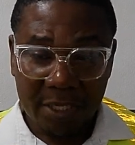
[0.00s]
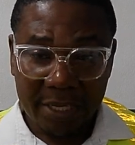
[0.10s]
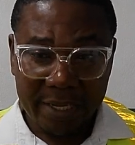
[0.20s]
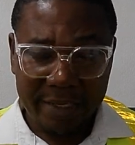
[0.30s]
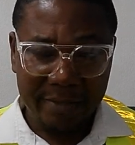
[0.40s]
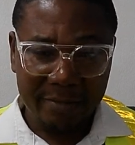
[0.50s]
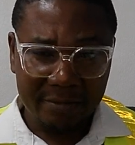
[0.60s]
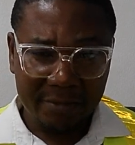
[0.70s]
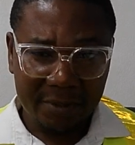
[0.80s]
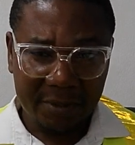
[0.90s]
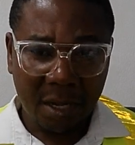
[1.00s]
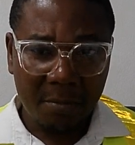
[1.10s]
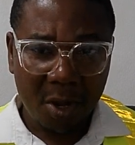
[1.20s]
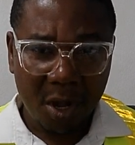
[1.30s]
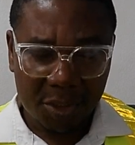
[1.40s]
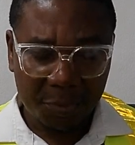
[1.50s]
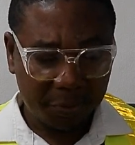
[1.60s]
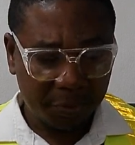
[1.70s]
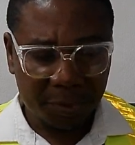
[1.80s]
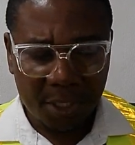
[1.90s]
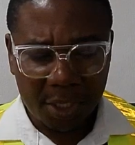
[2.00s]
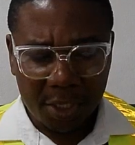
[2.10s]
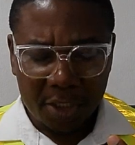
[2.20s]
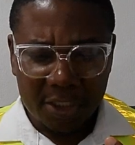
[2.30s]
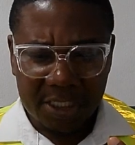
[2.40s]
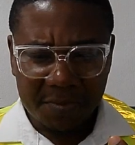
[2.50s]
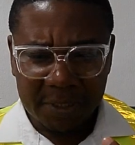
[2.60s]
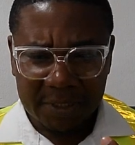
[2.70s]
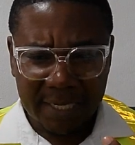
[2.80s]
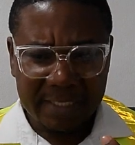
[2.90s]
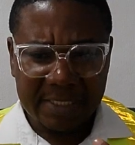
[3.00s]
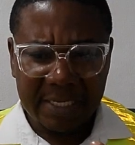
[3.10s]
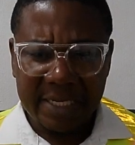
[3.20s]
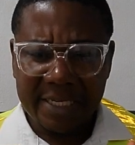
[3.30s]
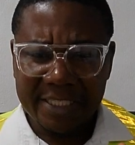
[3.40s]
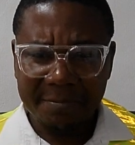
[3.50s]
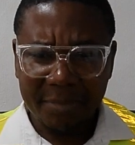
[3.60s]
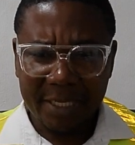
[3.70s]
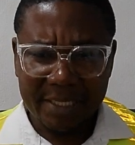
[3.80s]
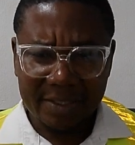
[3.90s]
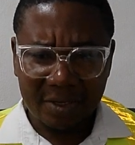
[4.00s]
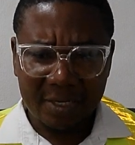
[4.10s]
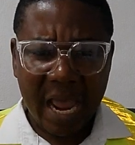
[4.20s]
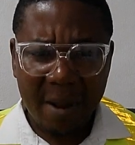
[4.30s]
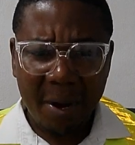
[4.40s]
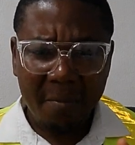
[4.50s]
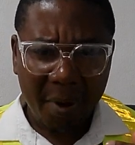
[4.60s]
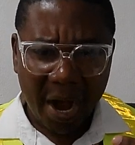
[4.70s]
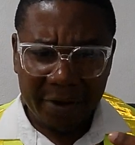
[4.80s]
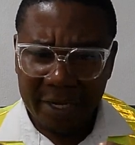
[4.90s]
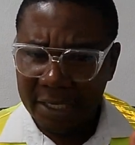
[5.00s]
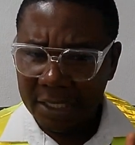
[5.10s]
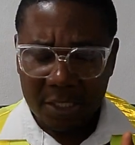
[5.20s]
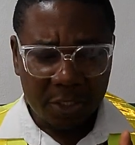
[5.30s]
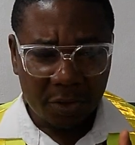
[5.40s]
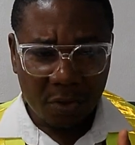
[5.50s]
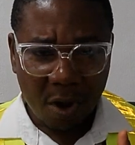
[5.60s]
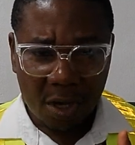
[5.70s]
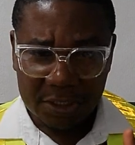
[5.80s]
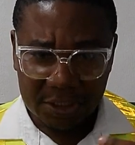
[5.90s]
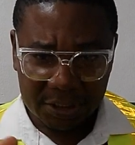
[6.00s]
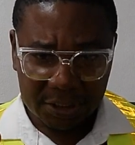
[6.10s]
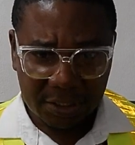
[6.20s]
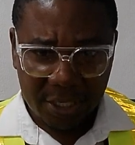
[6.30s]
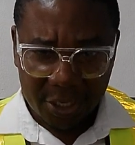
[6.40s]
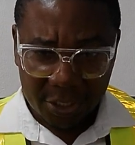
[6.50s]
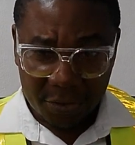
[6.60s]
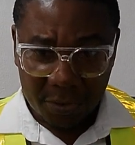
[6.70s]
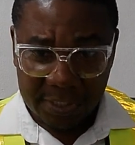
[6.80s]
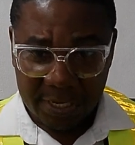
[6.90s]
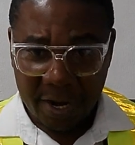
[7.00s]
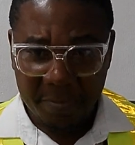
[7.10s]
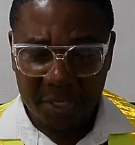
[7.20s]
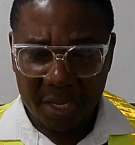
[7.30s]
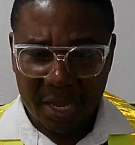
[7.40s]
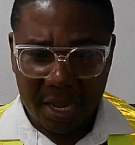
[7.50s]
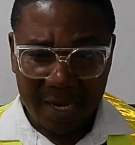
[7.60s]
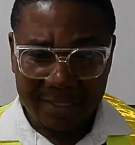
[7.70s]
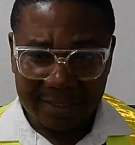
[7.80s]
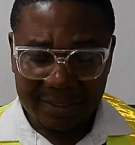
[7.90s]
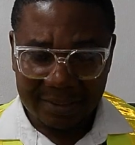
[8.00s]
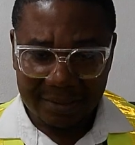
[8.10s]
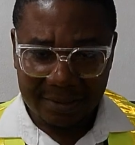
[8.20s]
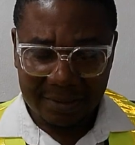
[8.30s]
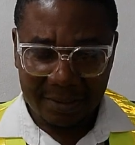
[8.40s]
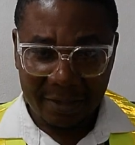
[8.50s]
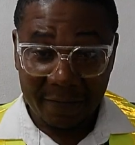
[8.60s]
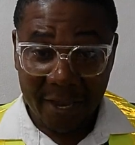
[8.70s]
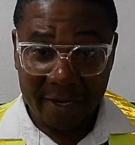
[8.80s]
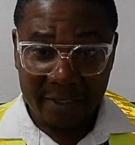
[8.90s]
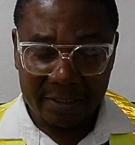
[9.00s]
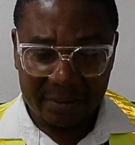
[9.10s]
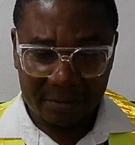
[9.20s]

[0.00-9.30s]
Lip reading: In some hospitals, this patient is placed on hyperbaric, oxygen, therapy, and this is a very,